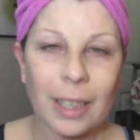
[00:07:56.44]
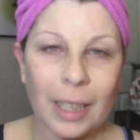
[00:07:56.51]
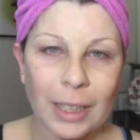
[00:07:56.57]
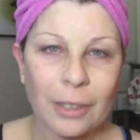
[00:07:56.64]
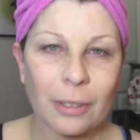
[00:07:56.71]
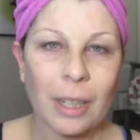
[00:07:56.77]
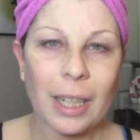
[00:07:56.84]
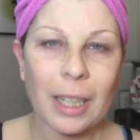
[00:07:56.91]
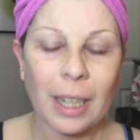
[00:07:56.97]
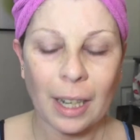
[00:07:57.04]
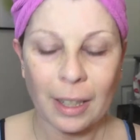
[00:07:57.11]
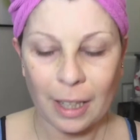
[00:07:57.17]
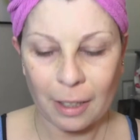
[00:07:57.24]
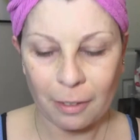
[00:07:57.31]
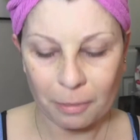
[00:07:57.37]
That's
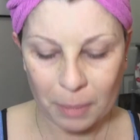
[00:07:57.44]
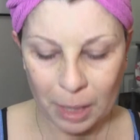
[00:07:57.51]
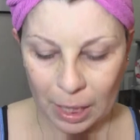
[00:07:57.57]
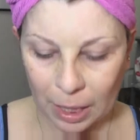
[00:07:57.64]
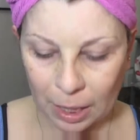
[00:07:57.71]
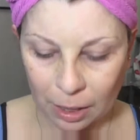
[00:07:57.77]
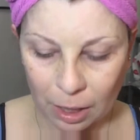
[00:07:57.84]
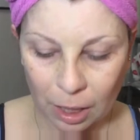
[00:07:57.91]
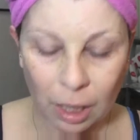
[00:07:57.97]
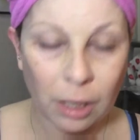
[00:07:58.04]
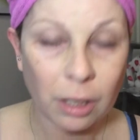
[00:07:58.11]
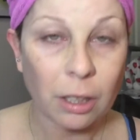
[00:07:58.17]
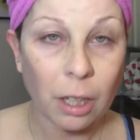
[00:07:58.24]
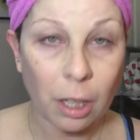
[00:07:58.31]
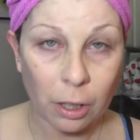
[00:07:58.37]
right. They've made
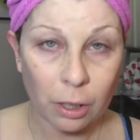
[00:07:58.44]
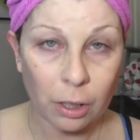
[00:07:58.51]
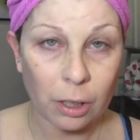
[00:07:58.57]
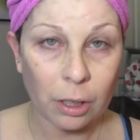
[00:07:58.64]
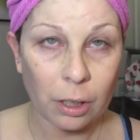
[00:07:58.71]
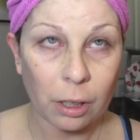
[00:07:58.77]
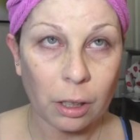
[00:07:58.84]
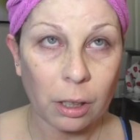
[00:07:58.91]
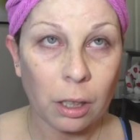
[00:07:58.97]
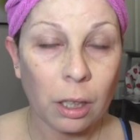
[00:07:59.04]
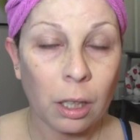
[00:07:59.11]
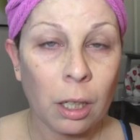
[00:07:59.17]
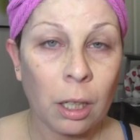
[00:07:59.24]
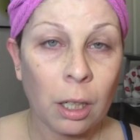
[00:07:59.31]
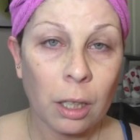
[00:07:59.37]
another
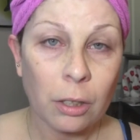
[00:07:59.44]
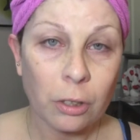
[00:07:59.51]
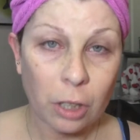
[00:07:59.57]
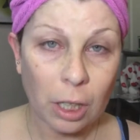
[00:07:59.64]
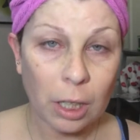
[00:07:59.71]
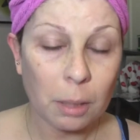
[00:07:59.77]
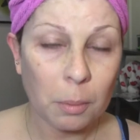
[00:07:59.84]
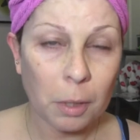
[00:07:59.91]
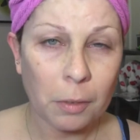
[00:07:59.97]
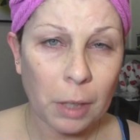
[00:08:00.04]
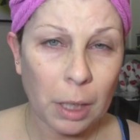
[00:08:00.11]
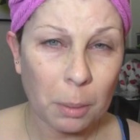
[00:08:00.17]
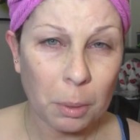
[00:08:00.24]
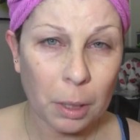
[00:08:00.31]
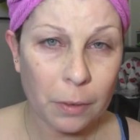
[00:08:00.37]
Chucky
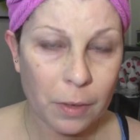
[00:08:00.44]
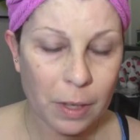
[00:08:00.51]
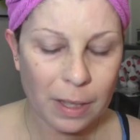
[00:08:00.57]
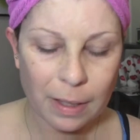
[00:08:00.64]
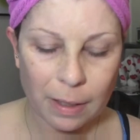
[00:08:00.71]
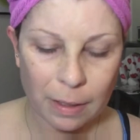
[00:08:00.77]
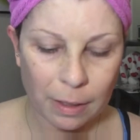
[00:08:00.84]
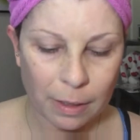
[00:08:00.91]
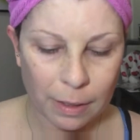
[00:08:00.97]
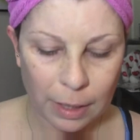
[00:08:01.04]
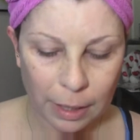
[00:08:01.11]
movie. I believe this is the